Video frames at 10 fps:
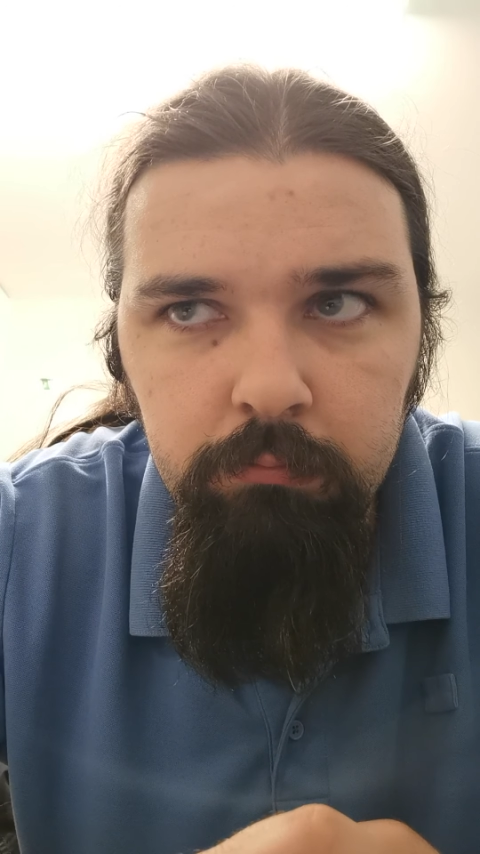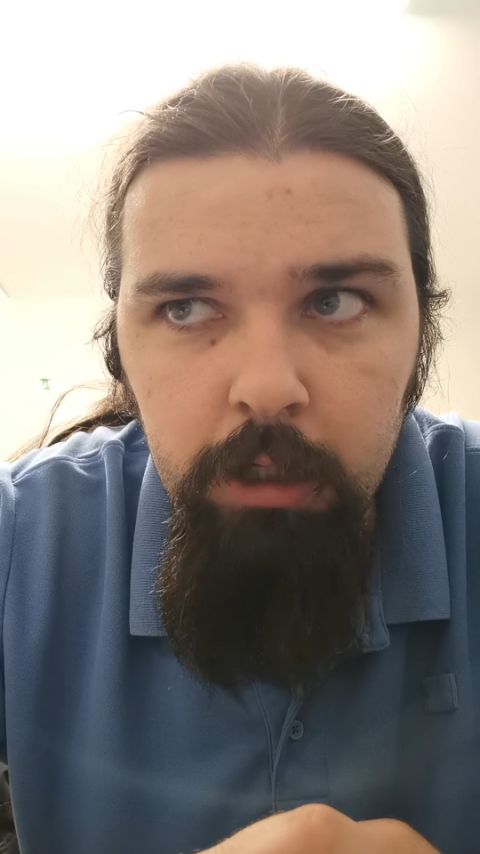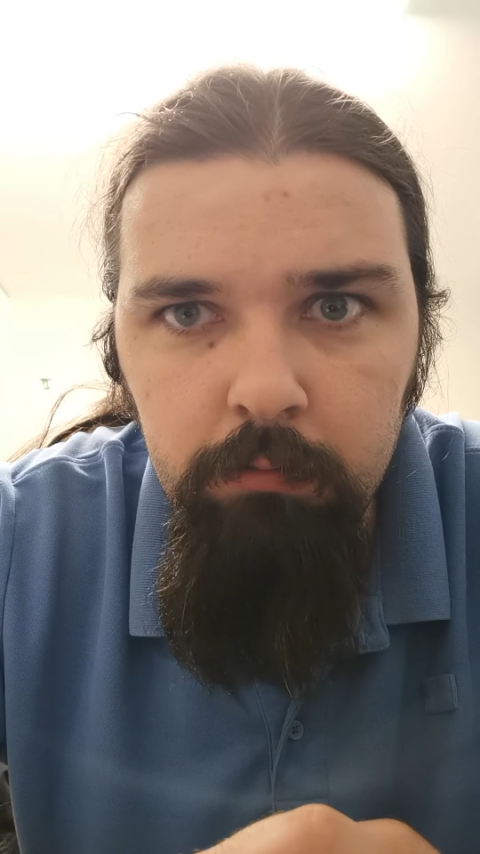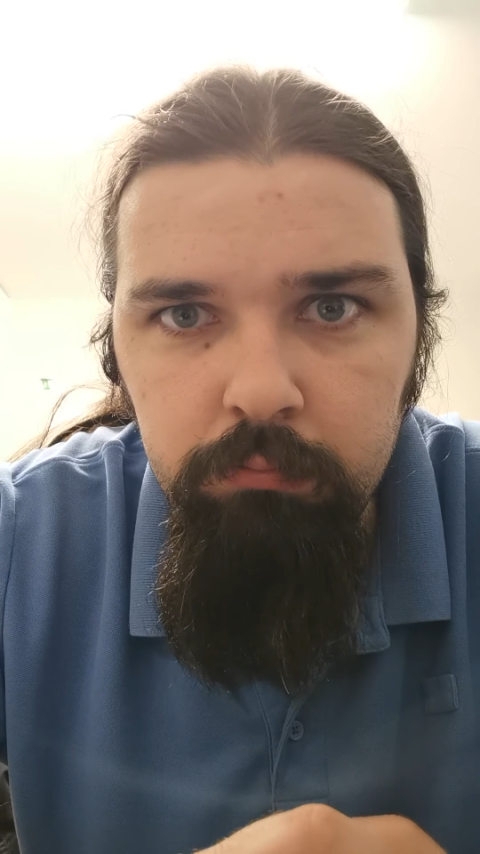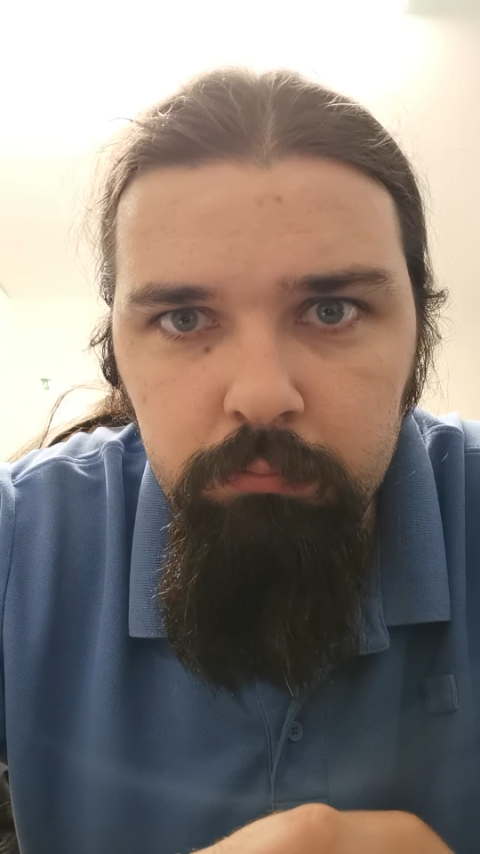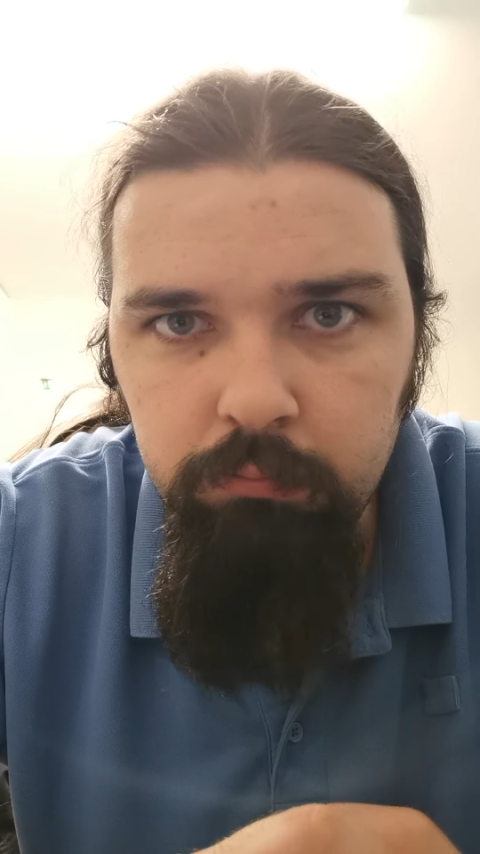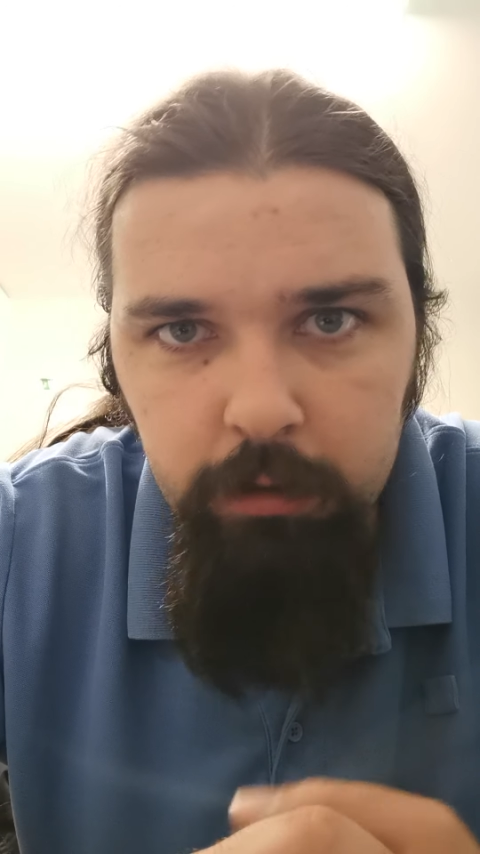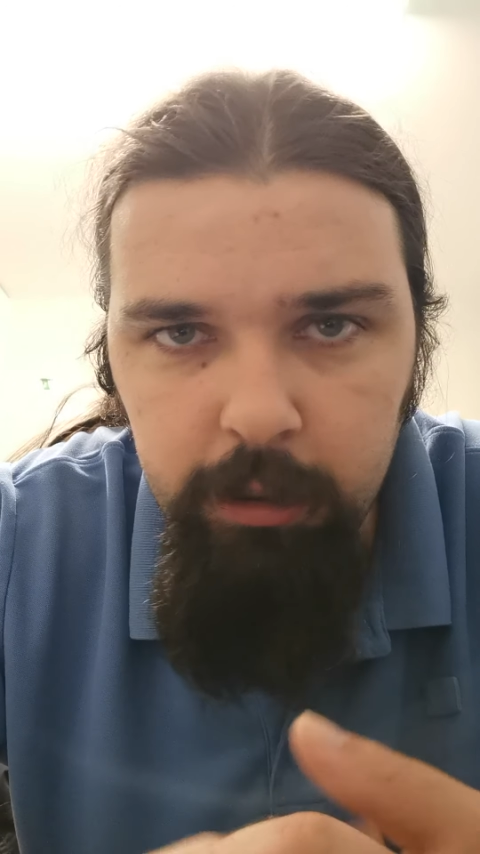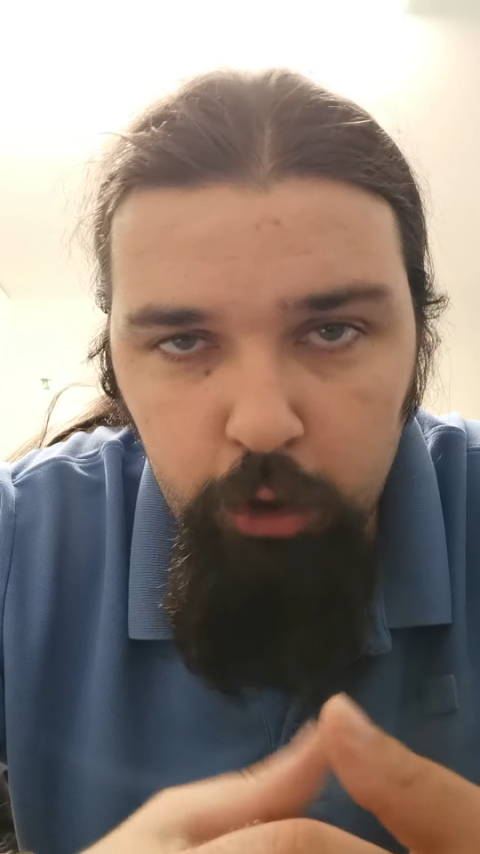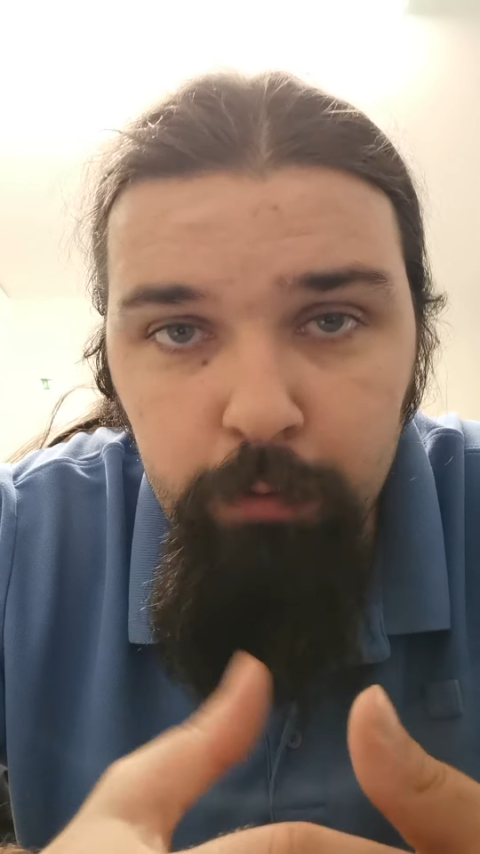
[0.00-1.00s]
Well,
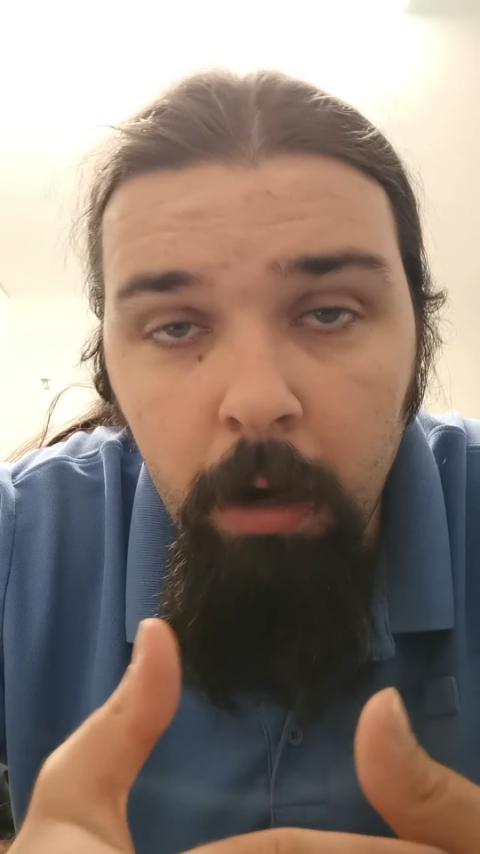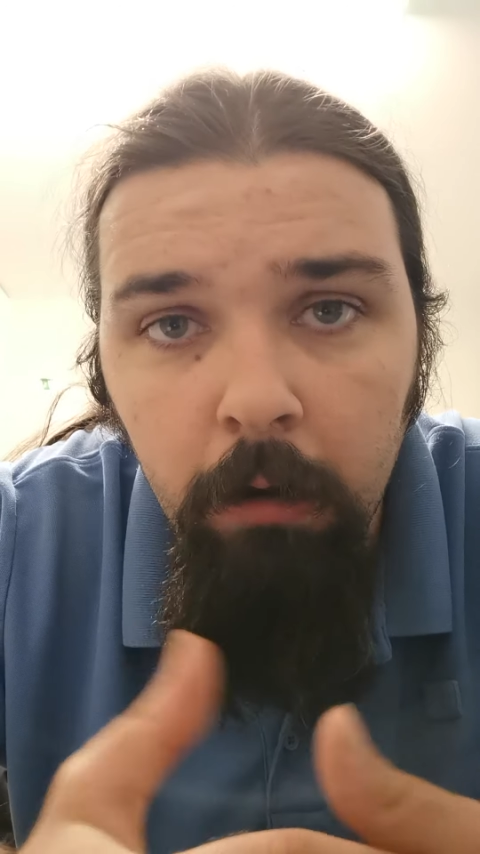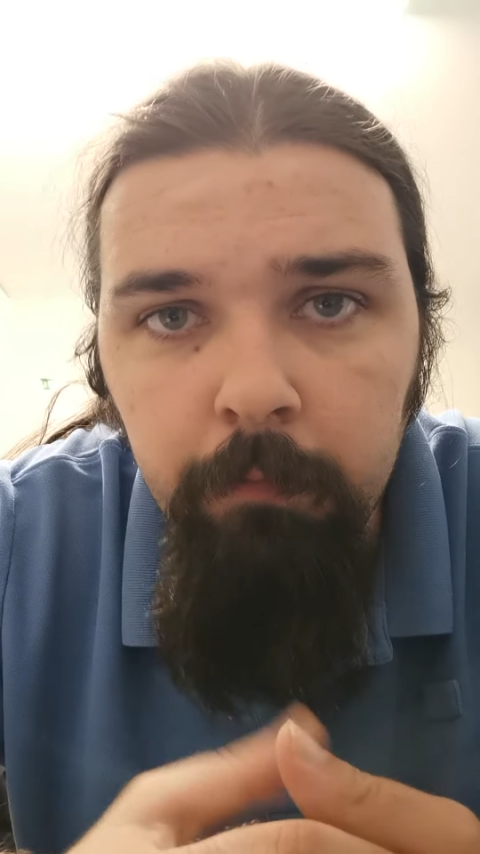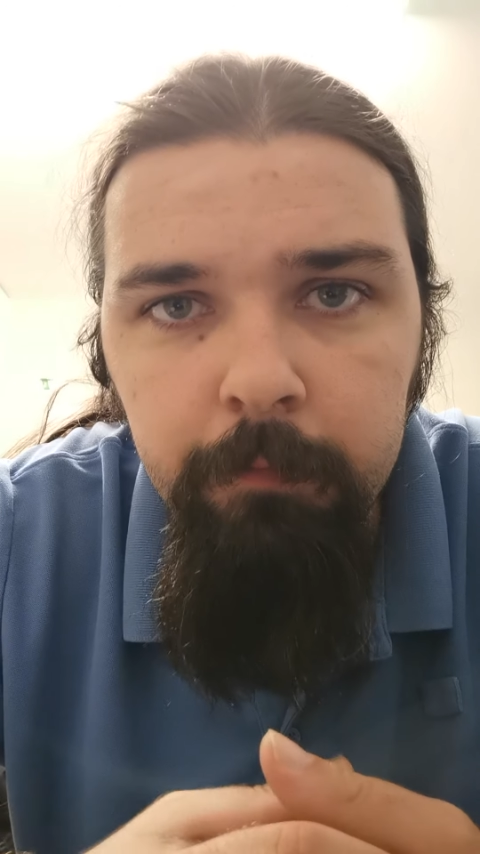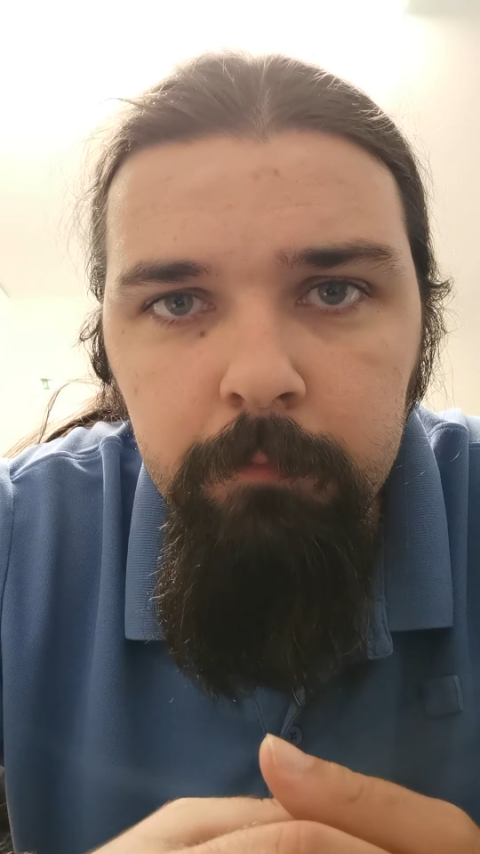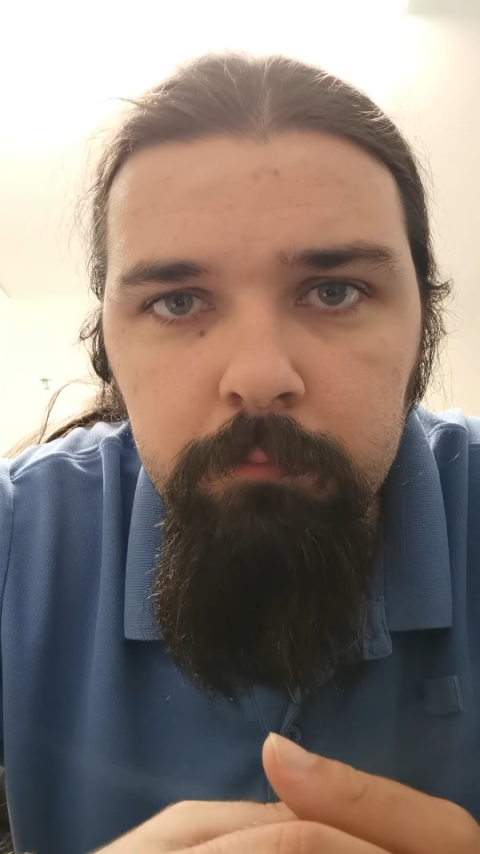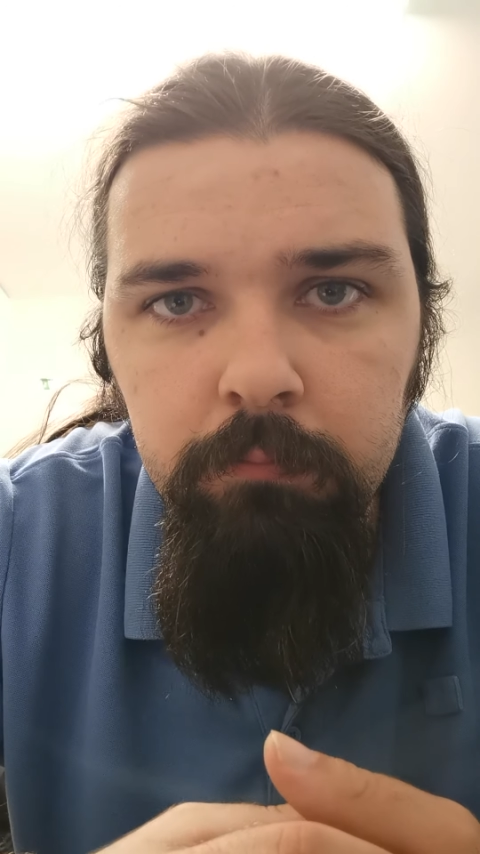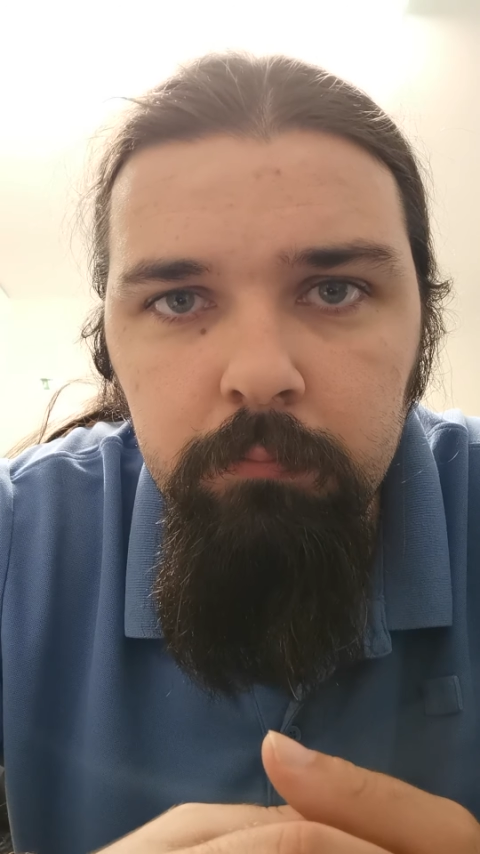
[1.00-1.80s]
you can do both.